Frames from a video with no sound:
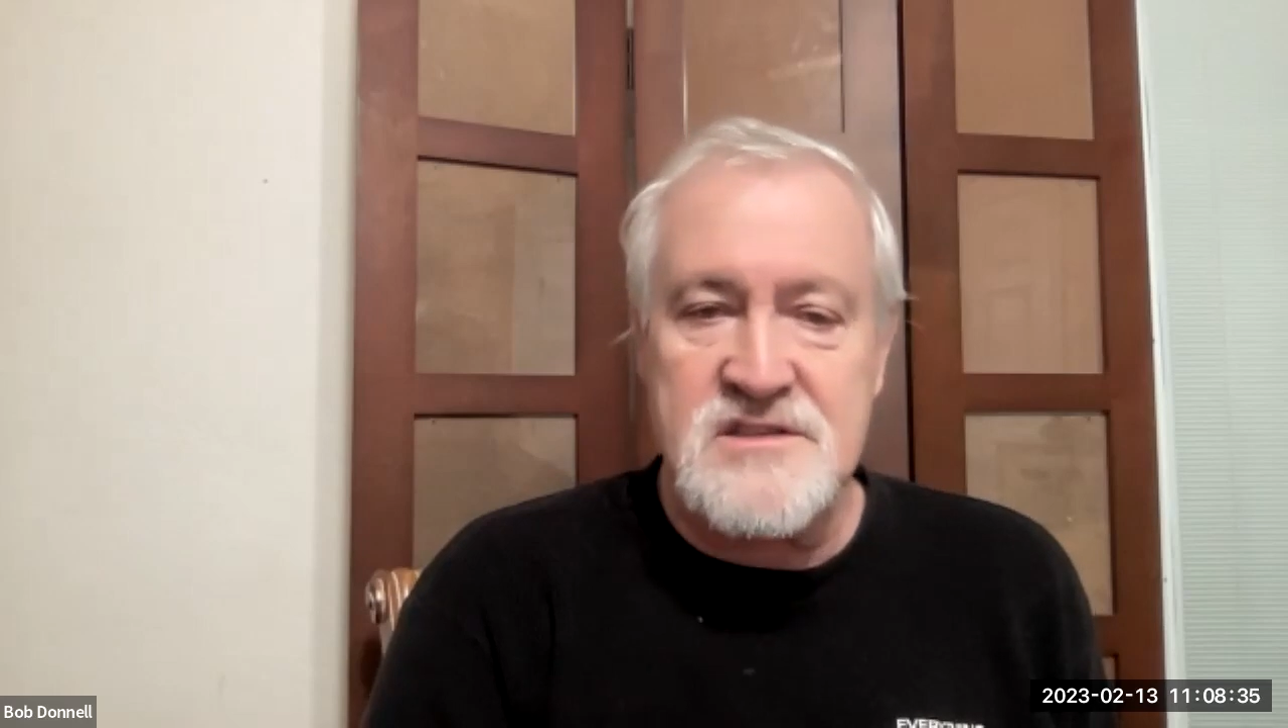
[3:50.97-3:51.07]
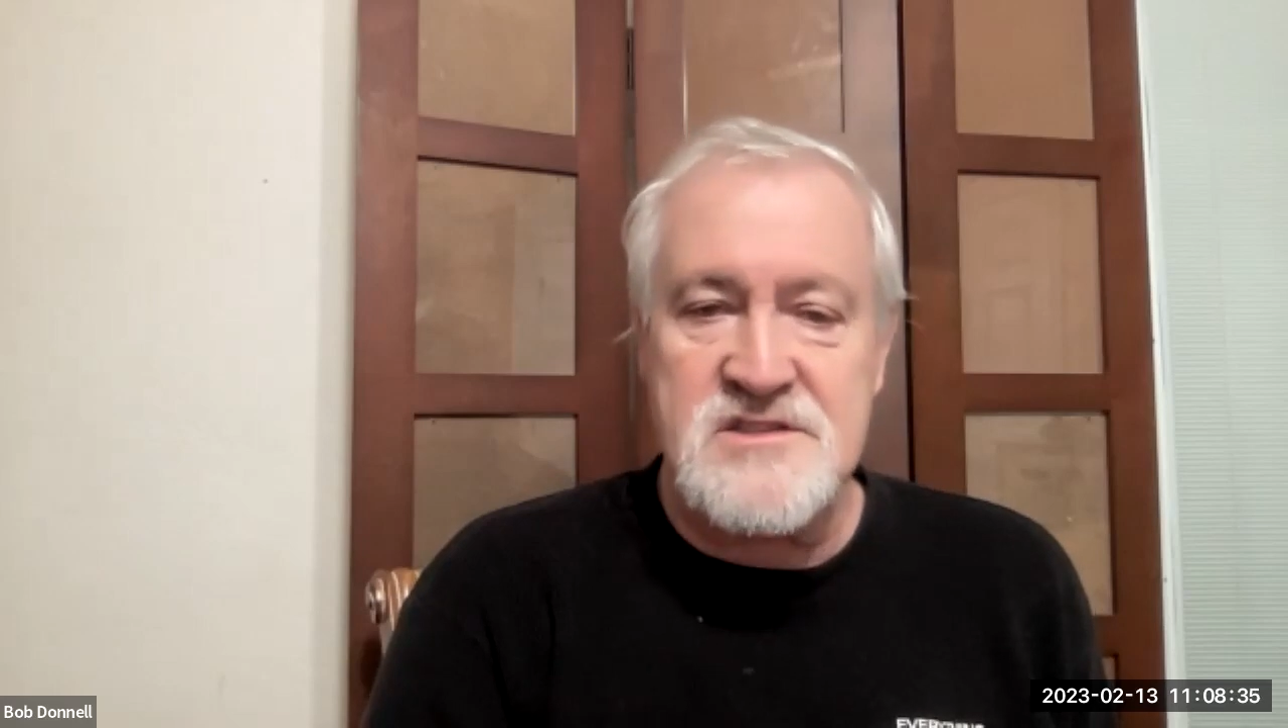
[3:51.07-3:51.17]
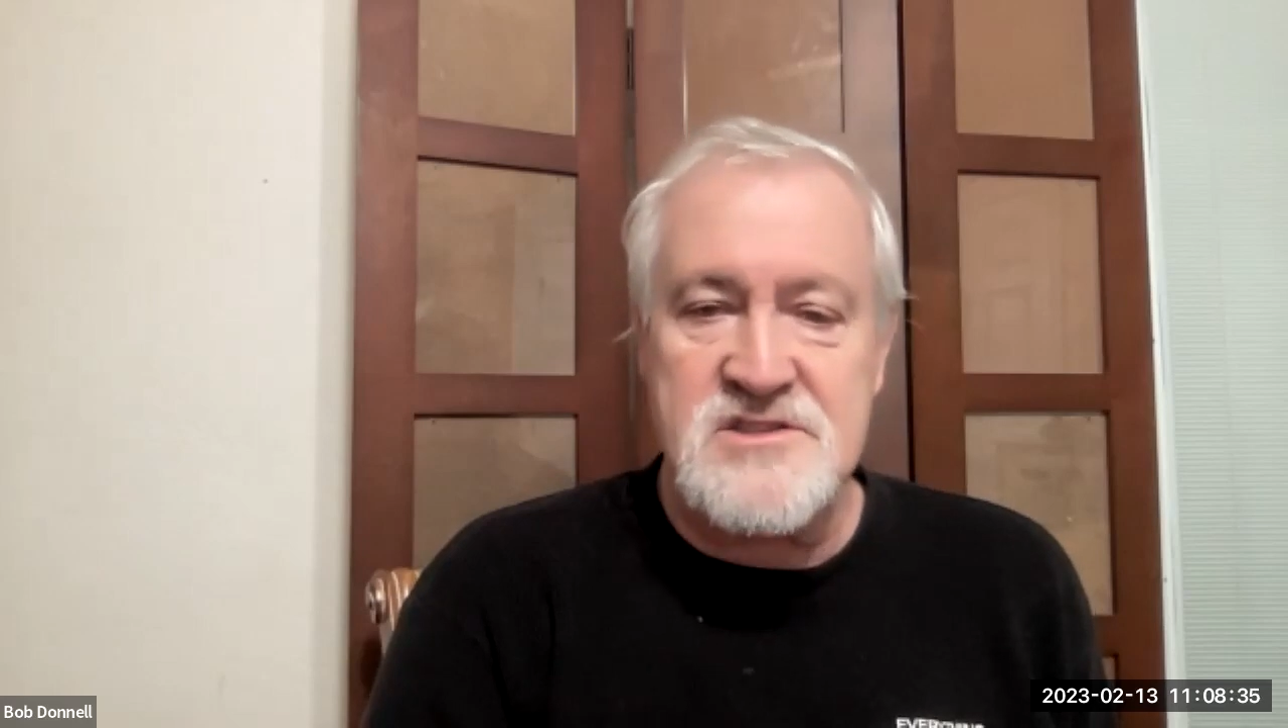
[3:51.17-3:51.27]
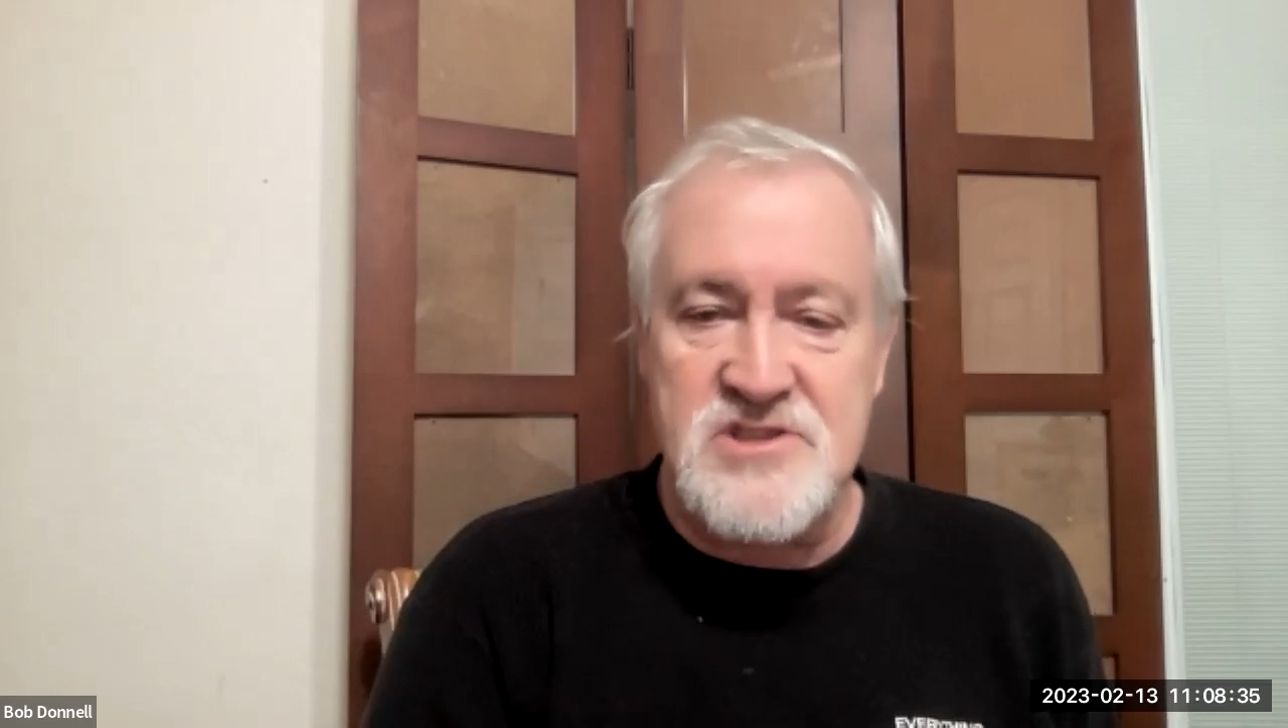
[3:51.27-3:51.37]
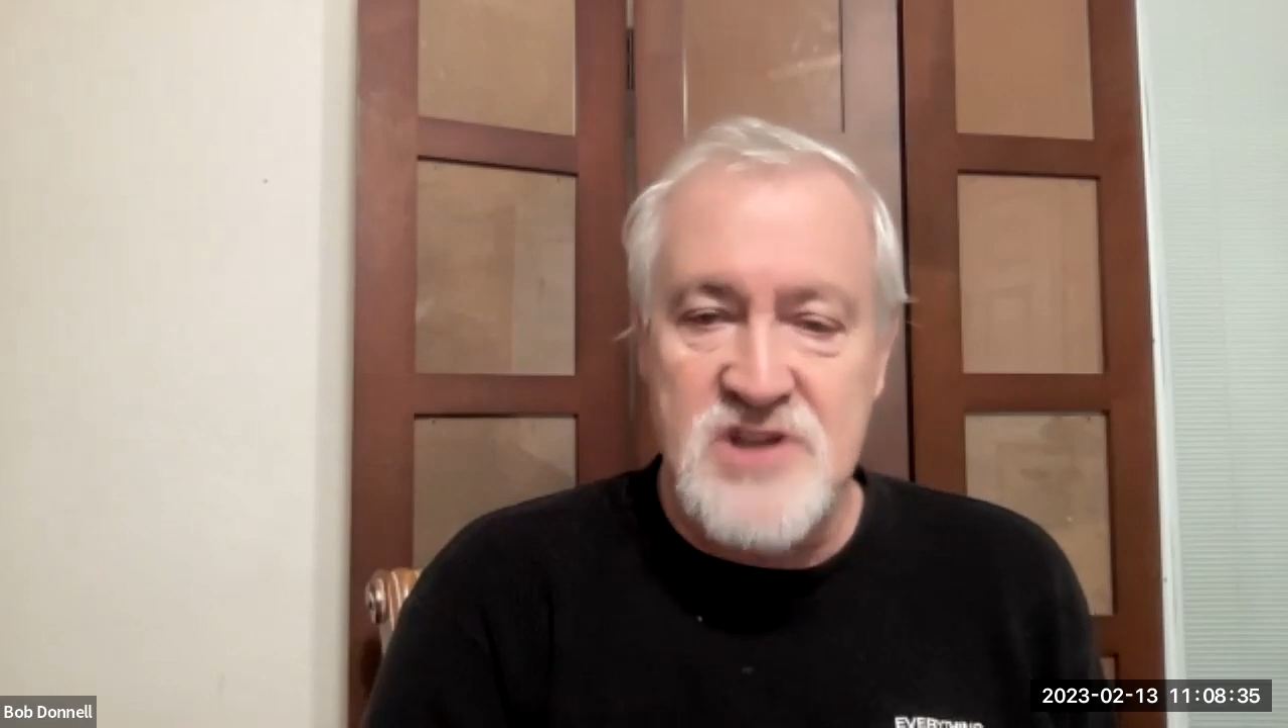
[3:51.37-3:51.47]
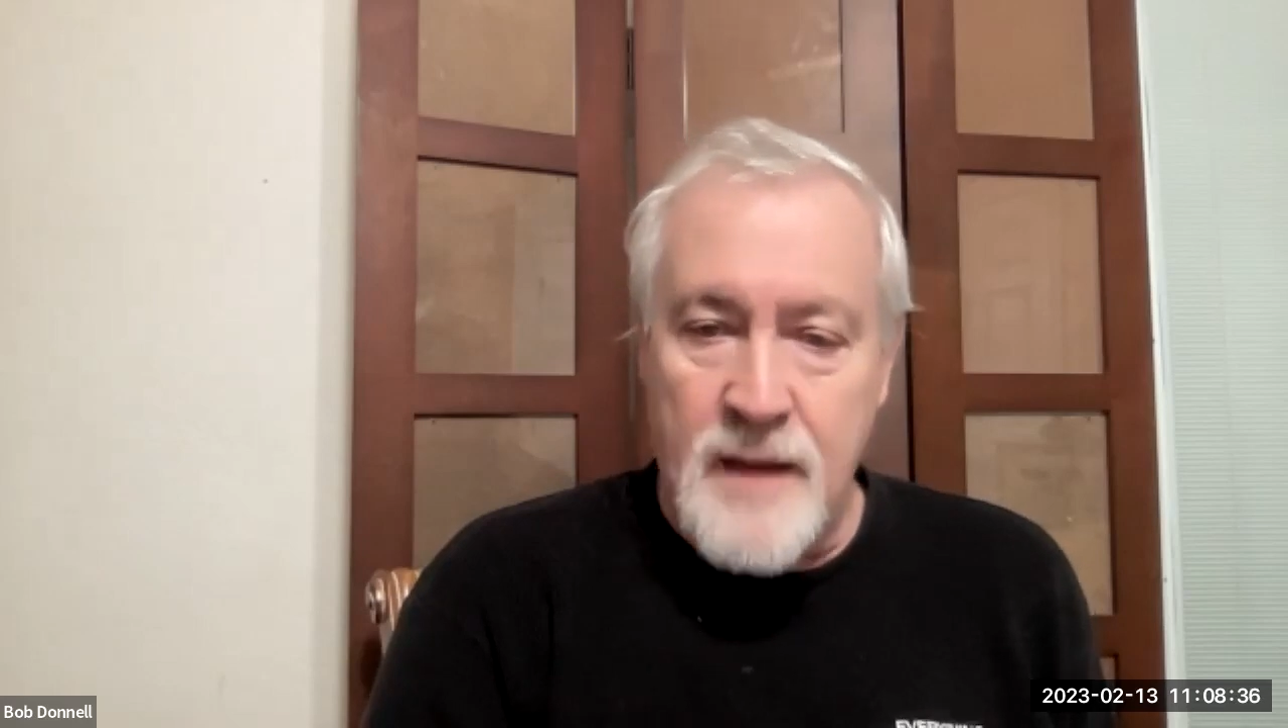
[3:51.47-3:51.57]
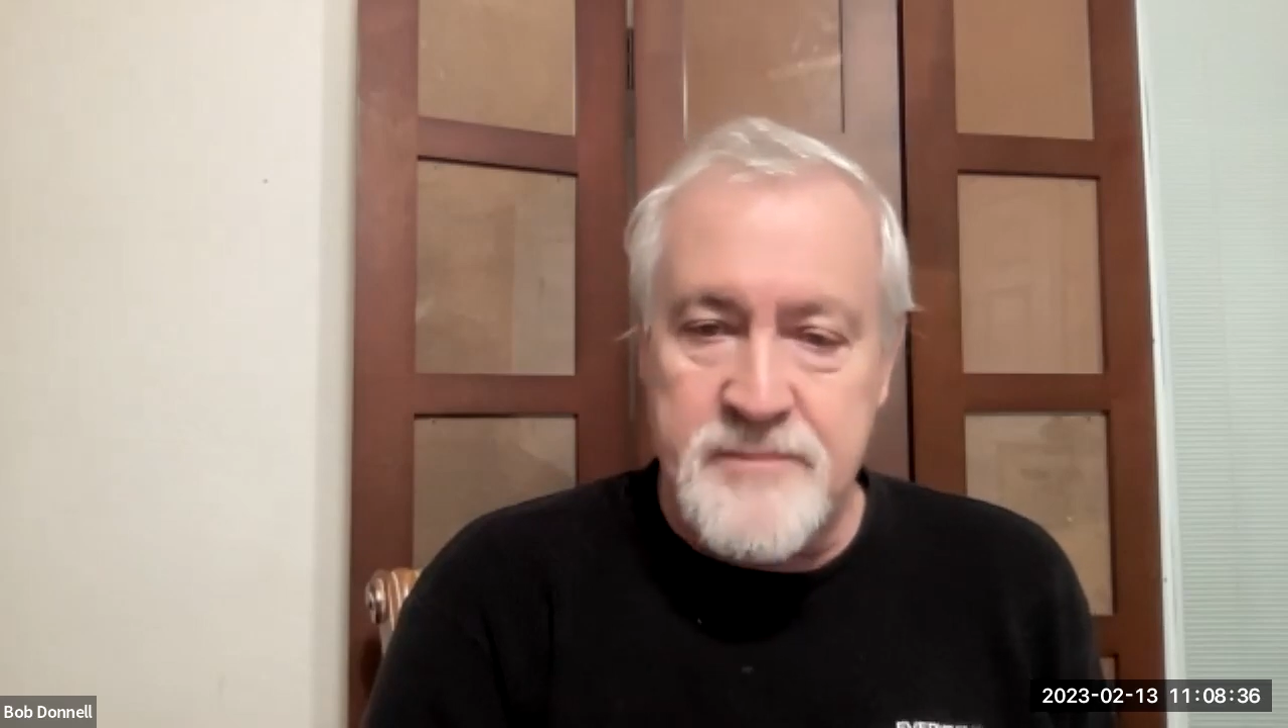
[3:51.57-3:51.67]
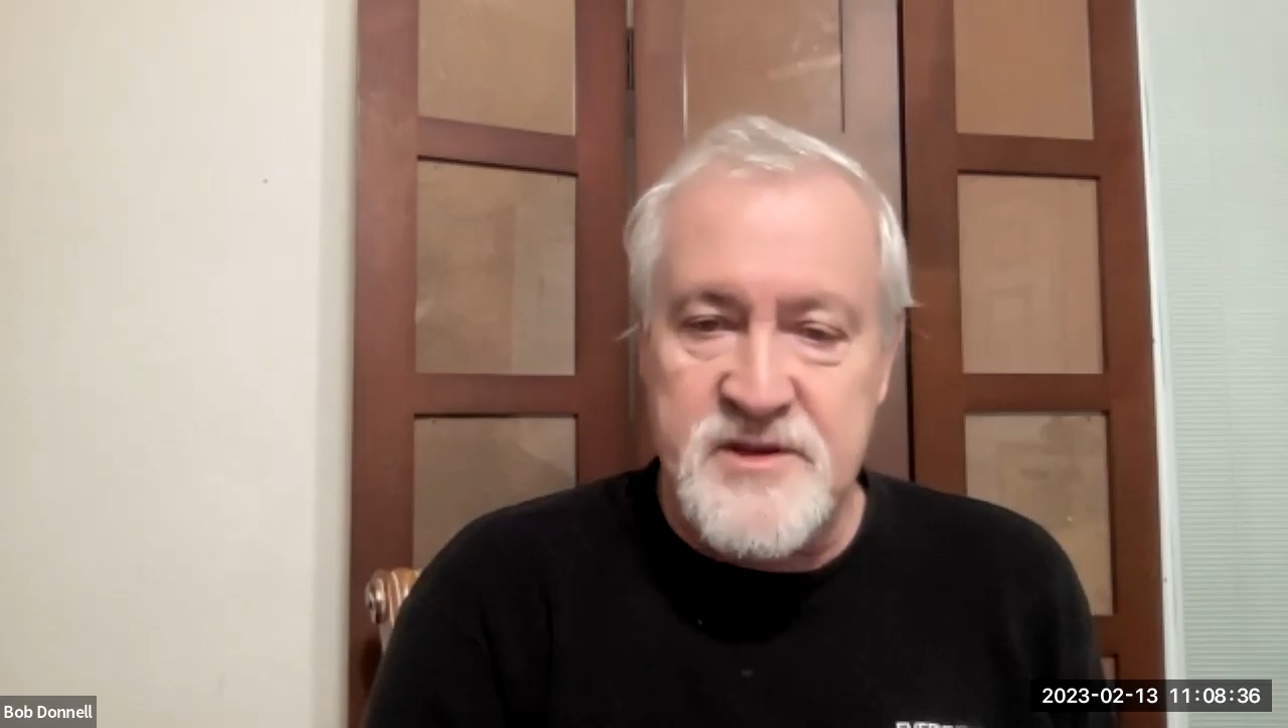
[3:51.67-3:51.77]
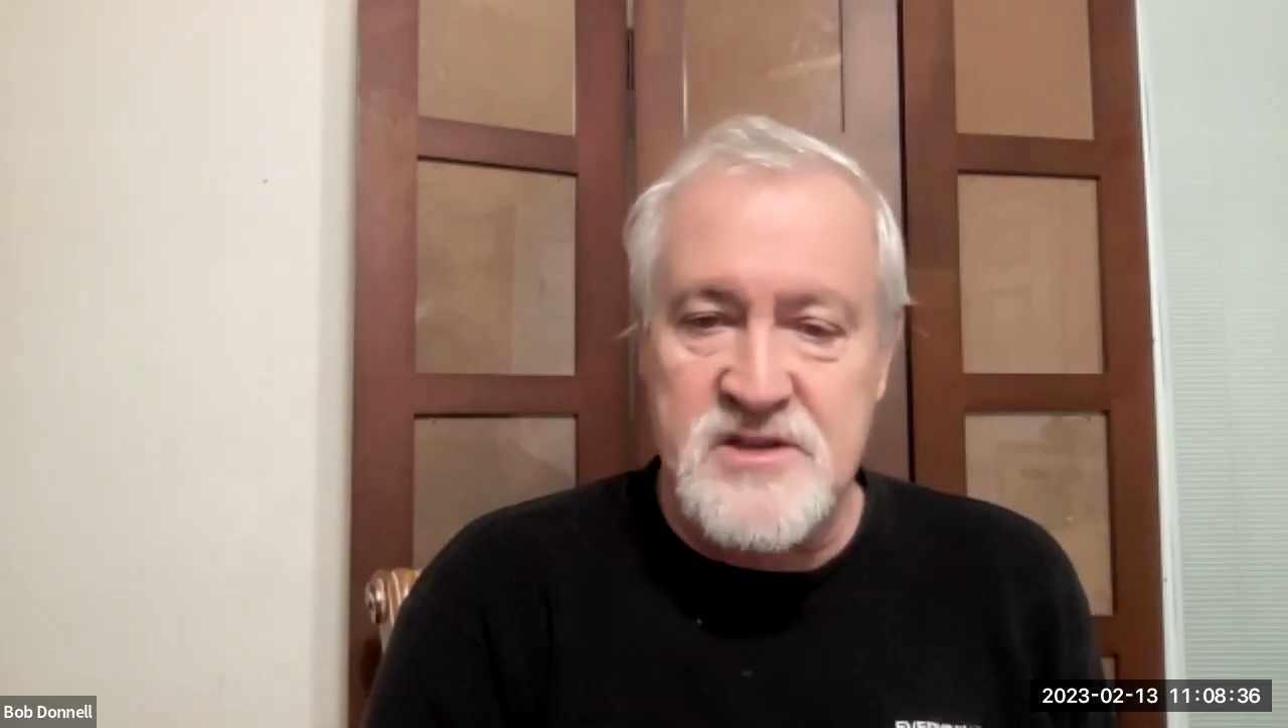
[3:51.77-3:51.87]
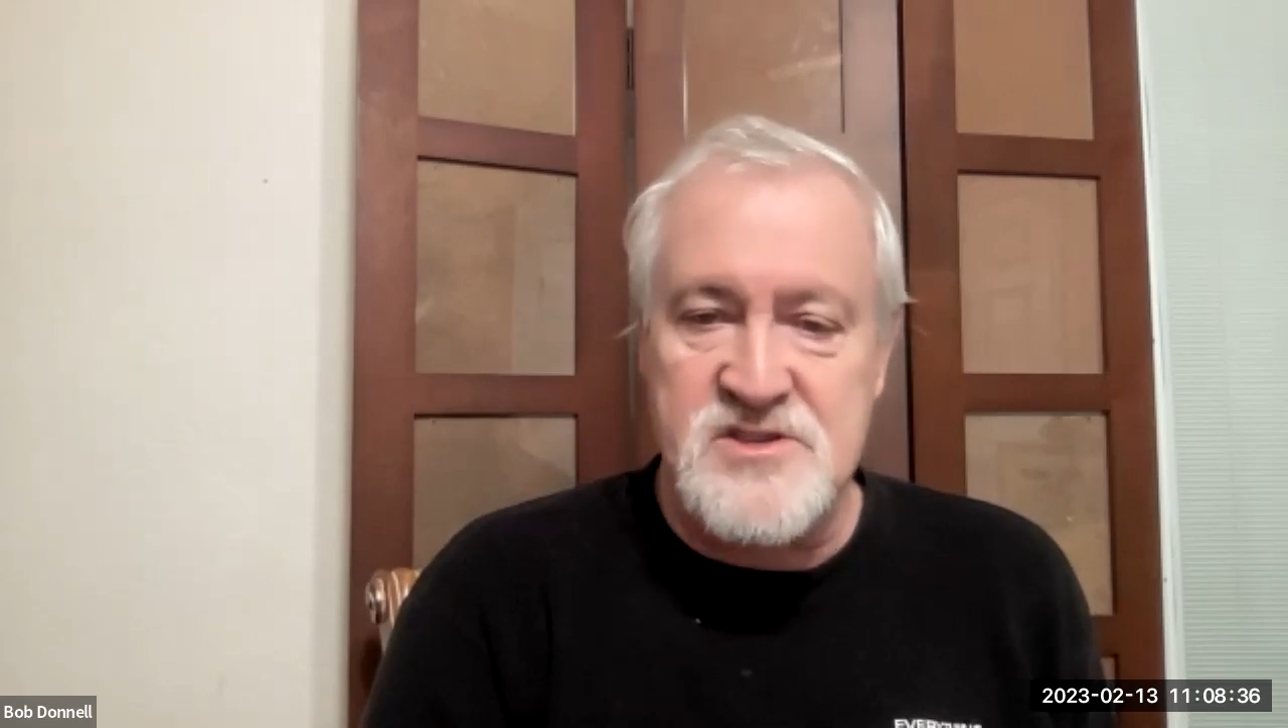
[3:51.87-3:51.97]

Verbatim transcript: stopped